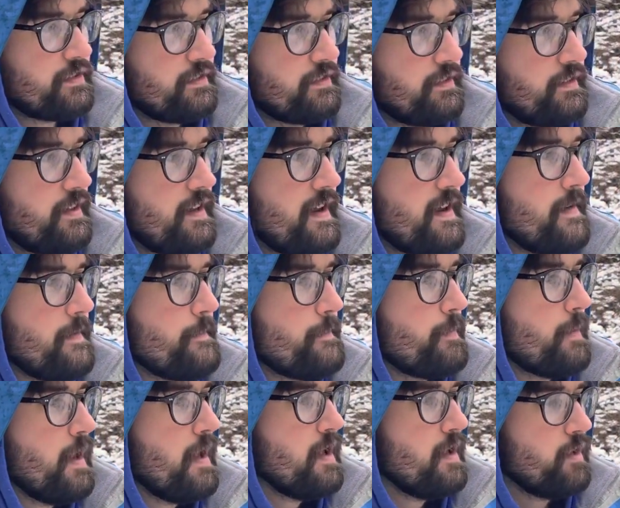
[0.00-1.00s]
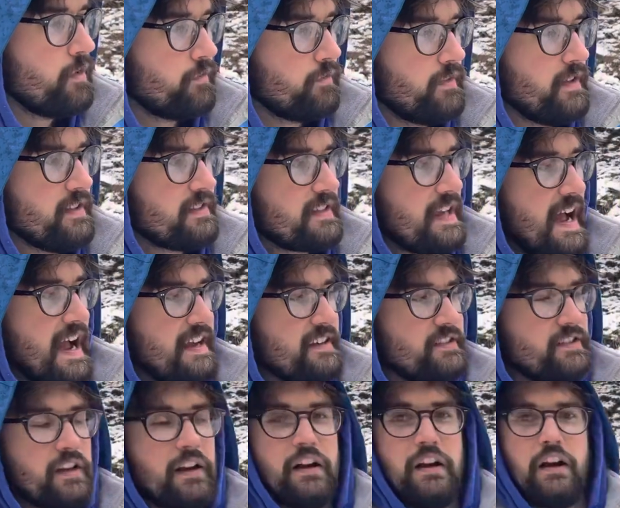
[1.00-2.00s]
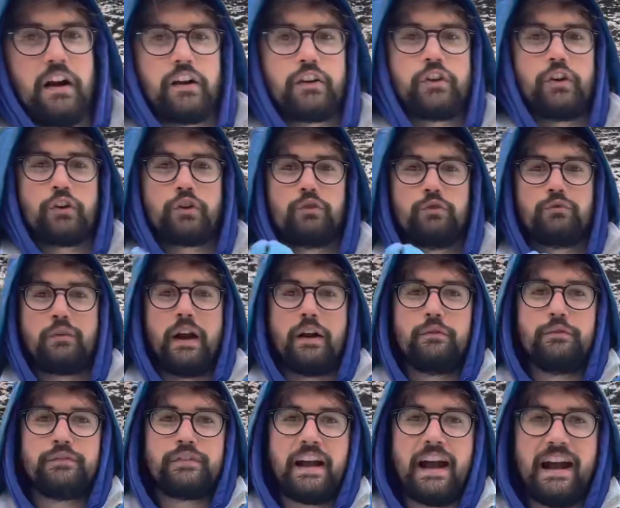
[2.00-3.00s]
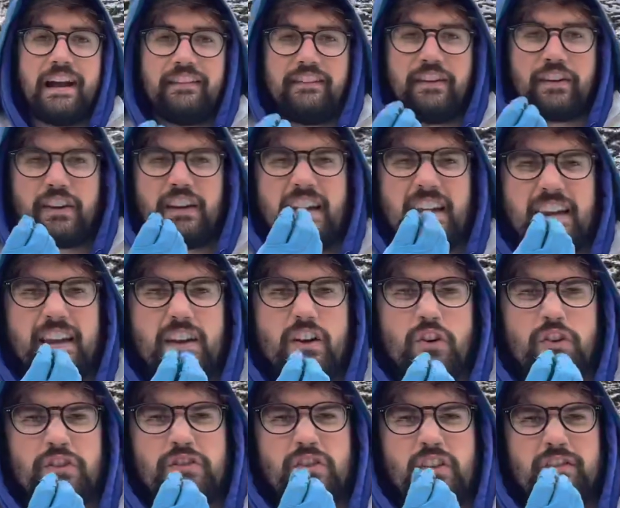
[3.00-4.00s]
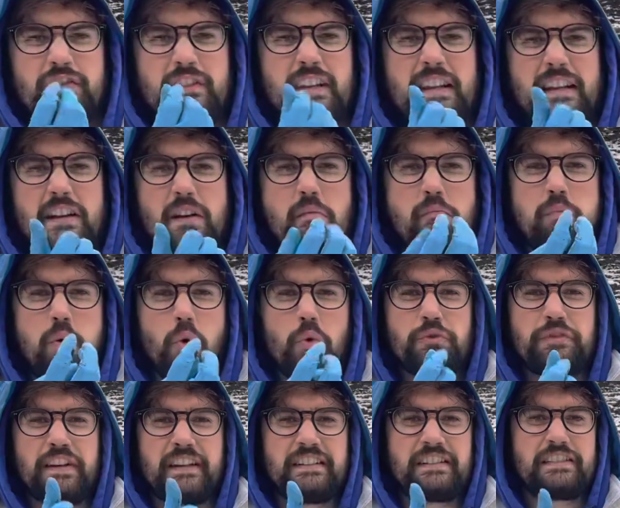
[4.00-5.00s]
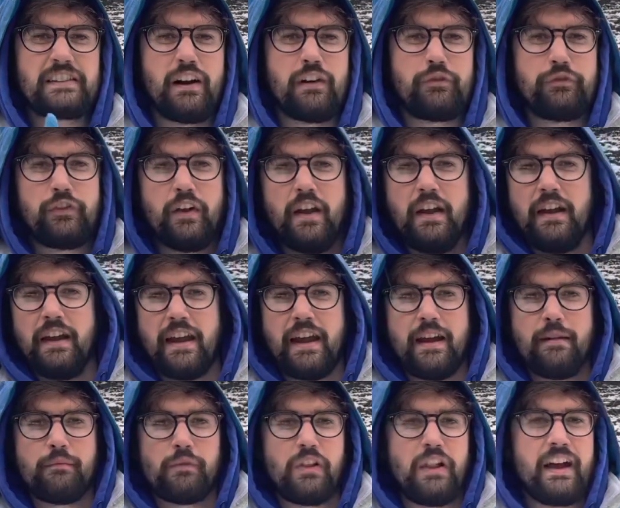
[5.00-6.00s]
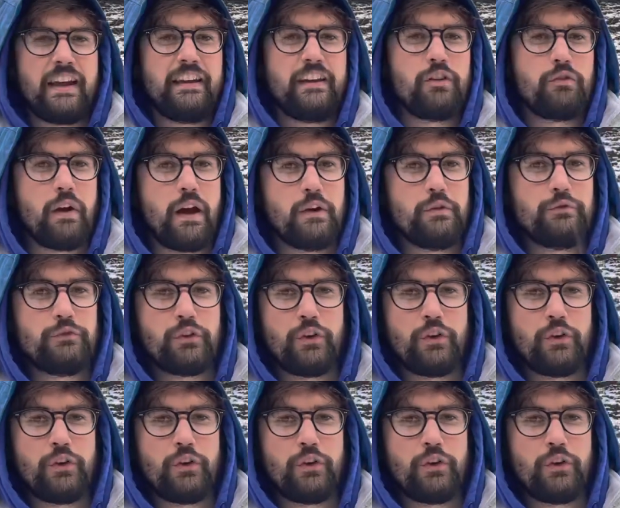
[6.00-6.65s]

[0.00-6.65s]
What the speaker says: Yeah, these guys are going to go around and they're going to eat all the sort of decomposing stuff lying around on